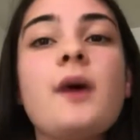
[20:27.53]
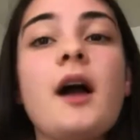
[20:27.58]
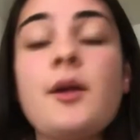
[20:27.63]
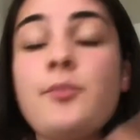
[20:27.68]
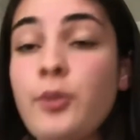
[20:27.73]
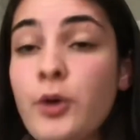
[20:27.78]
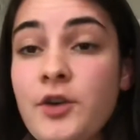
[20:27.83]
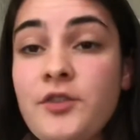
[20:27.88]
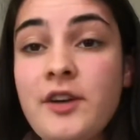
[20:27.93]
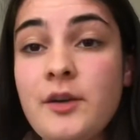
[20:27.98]

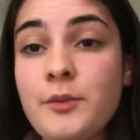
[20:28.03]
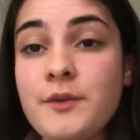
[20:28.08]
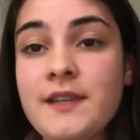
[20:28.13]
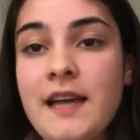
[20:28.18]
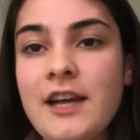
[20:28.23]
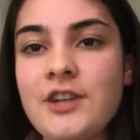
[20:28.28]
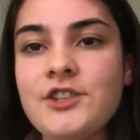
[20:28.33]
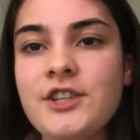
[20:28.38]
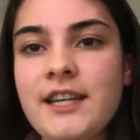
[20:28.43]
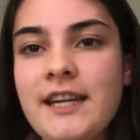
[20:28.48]
boyfriend was
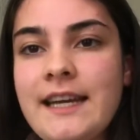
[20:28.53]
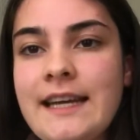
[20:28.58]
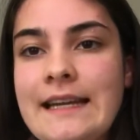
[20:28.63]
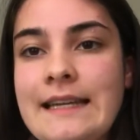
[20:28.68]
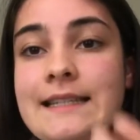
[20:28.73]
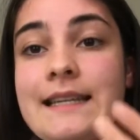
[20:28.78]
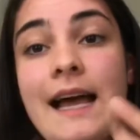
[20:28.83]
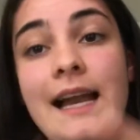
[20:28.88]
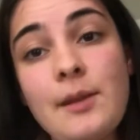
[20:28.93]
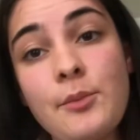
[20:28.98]
actually in
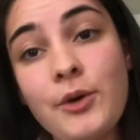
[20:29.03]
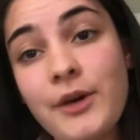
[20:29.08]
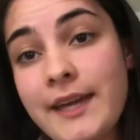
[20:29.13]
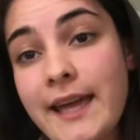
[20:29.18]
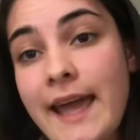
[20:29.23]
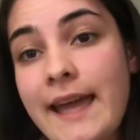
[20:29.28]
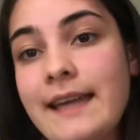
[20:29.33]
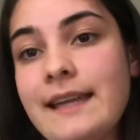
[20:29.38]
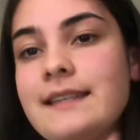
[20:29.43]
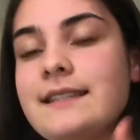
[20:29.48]
Talybont
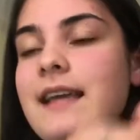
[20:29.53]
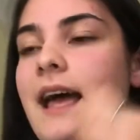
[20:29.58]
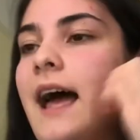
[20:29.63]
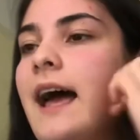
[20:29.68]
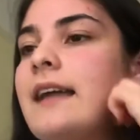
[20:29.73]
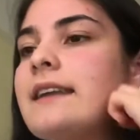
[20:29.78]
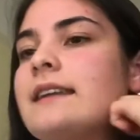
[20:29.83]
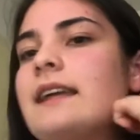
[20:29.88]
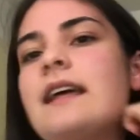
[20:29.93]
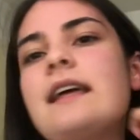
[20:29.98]
Gate
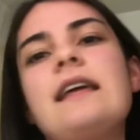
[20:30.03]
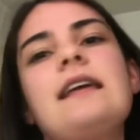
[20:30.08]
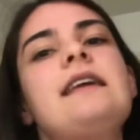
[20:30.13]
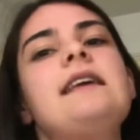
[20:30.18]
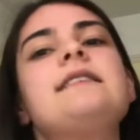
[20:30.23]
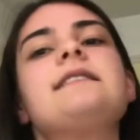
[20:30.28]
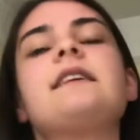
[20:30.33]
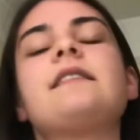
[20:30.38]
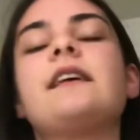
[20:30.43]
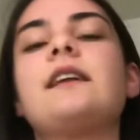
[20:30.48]
and he
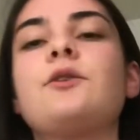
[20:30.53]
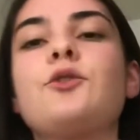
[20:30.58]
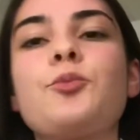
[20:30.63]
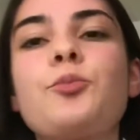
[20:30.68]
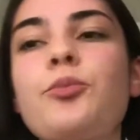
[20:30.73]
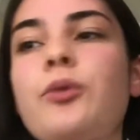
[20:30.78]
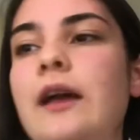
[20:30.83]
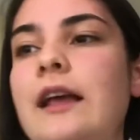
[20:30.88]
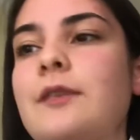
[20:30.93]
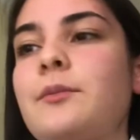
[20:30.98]
said that
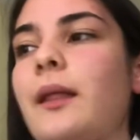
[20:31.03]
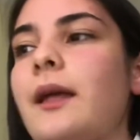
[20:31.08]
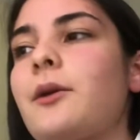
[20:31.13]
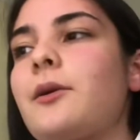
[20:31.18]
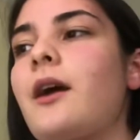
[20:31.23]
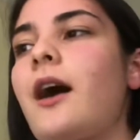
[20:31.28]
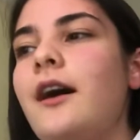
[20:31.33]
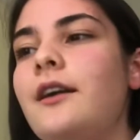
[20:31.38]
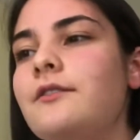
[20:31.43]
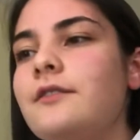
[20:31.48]
it's like
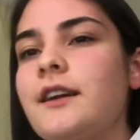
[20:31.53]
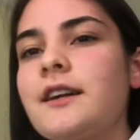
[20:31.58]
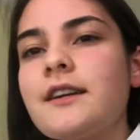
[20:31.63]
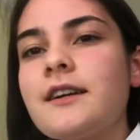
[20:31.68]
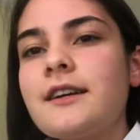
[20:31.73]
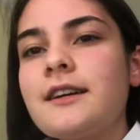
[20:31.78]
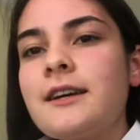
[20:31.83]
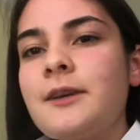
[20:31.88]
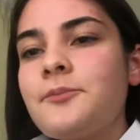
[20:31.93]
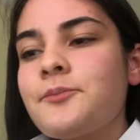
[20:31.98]
kind of like
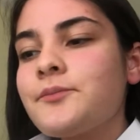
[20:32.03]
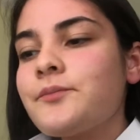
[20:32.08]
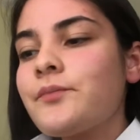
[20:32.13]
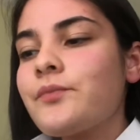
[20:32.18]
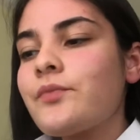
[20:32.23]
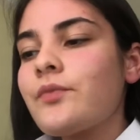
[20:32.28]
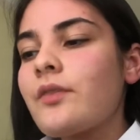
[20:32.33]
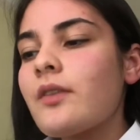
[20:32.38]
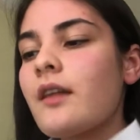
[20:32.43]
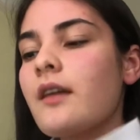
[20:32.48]

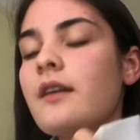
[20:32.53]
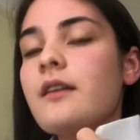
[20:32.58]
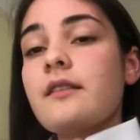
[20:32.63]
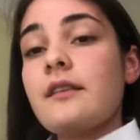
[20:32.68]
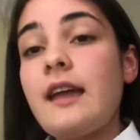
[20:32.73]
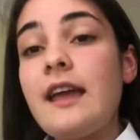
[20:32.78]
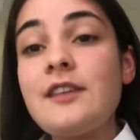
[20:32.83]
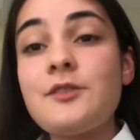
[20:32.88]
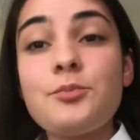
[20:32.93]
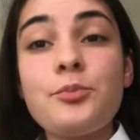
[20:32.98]

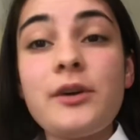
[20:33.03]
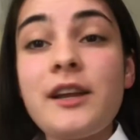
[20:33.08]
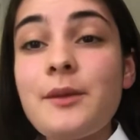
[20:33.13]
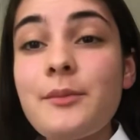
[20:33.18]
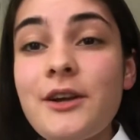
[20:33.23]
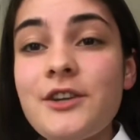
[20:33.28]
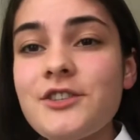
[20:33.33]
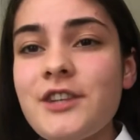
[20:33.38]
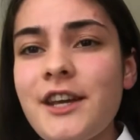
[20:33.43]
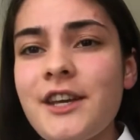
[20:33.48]
it's pretty
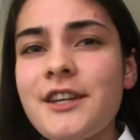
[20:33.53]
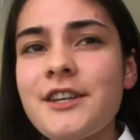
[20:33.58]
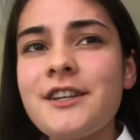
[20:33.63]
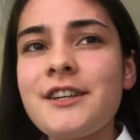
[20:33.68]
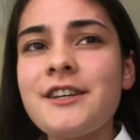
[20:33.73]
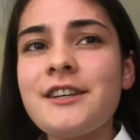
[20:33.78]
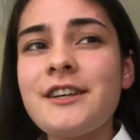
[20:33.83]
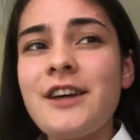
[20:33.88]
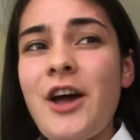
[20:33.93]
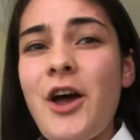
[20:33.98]
much like
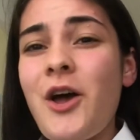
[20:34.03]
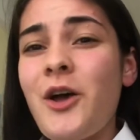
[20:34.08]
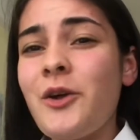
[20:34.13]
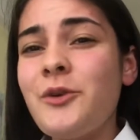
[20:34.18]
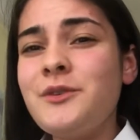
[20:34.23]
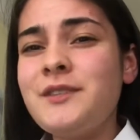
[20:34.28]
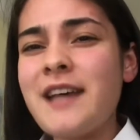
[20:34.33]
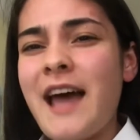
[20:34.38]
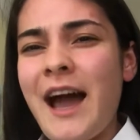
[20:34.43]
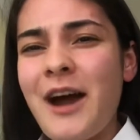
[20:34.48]
a
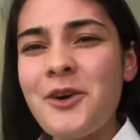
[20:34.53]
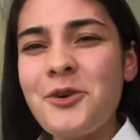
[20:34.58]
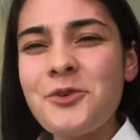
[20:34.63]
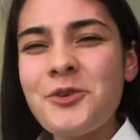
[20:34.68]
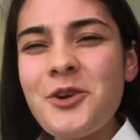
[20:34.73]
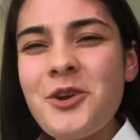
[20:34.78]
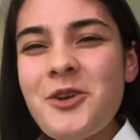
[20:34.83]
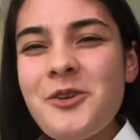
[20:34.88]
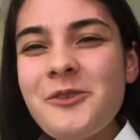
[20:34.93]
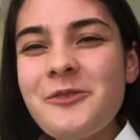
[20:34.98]
hotel
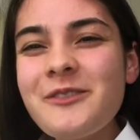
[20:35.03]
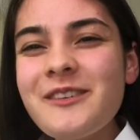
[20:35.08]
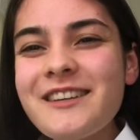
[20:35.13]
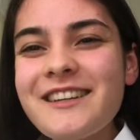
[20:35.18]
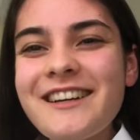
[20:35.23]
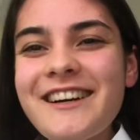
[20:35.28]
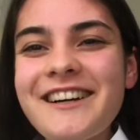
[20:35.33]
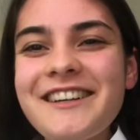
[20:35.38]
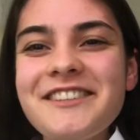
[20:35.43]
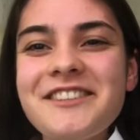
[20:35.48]
room,
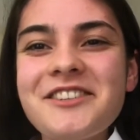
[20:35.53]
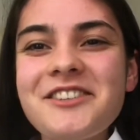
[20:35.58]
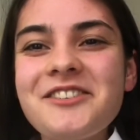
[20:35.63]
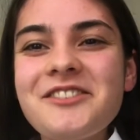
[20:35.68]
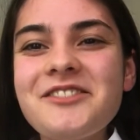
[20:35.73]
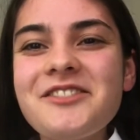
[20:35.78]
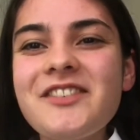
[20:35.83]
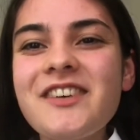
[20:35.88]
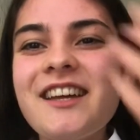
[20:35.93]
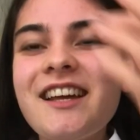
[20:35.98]
kind
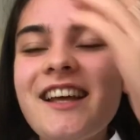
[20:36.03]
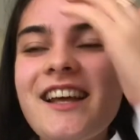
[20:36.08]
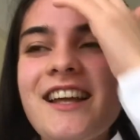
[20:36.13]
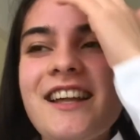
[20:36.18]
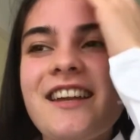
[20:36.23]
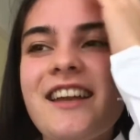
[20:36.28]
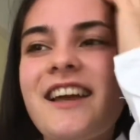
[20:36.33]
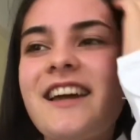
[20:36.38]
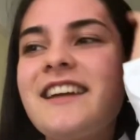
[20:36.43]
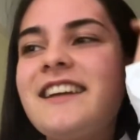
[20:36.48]
of.
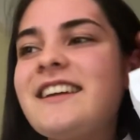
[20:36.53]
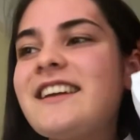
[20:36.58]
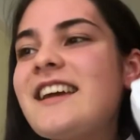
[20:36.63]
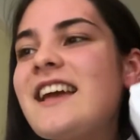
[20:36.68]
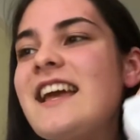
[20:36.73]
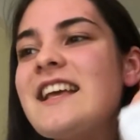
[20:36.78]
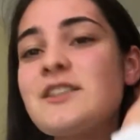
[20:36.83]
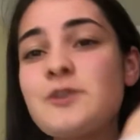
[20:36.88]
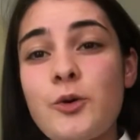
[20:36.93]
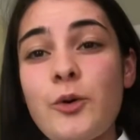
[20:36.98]
Like,
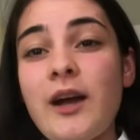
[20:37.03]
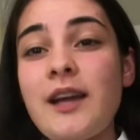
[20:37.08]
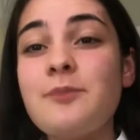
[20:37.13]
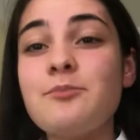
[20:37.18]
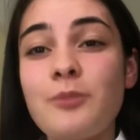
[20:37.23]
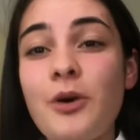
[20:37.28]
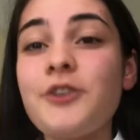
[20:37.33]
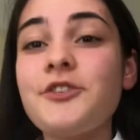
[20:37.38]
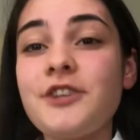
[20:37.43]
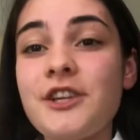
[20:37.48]
it's quite
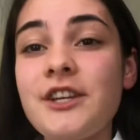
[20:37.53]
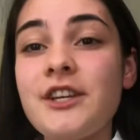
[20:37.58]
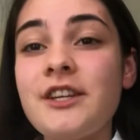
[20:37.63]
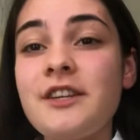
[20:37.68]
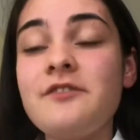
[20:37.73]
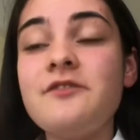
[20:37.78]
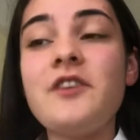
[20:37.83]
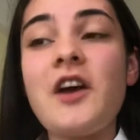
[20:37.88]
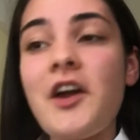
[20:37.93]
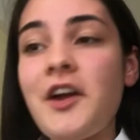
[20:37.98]

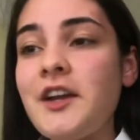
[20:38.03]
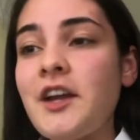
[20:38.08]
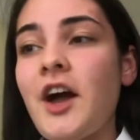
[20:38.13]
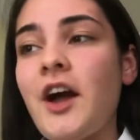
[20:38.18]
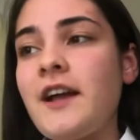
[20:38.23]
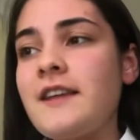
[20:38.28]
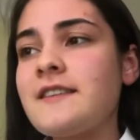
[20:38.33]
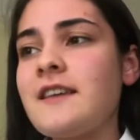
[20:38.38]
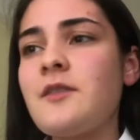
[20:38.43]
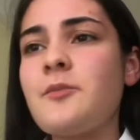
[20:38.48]
modern, very
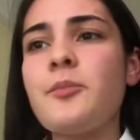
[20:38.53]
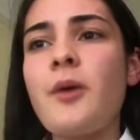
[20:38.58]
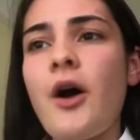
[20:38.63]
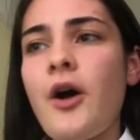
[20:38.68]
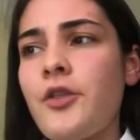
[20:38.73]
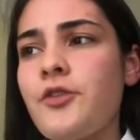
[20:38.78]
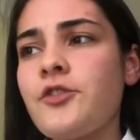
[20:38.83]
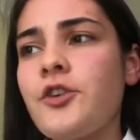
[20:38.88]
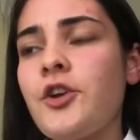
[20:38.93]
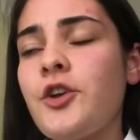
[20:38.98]
nice, like the
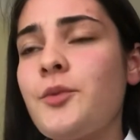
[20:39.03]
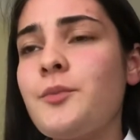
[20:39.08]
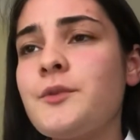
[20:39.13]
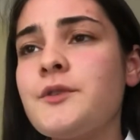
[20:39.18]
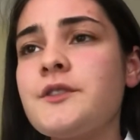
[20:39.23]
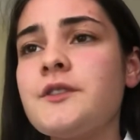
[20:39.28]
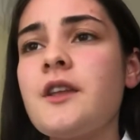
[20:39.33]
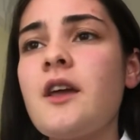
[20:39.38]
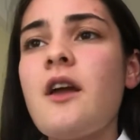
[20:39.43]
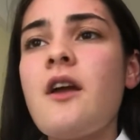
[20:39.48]

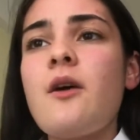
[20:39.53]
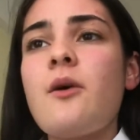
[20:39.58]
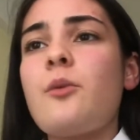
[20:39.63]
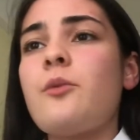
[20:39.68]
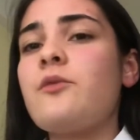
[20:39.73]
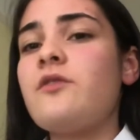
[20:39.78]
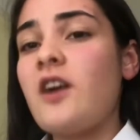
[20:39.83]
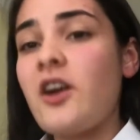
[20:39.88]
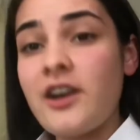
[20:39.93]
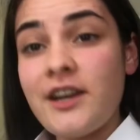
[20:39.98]
bathrooms,
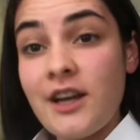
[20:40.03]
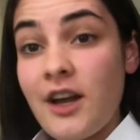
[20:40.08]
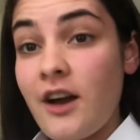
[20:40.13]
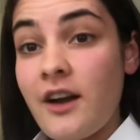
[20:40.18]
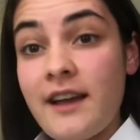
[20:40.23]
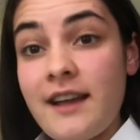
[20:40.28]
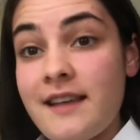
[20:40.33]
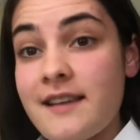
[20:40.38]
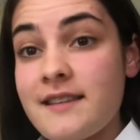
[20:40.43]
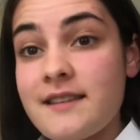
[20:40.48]
very
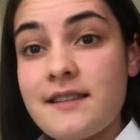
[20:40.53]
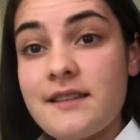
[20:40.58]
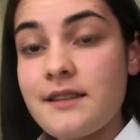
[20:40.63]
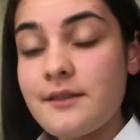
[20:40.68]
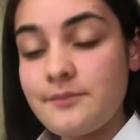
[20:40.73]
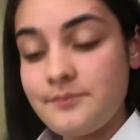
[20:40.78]
nice.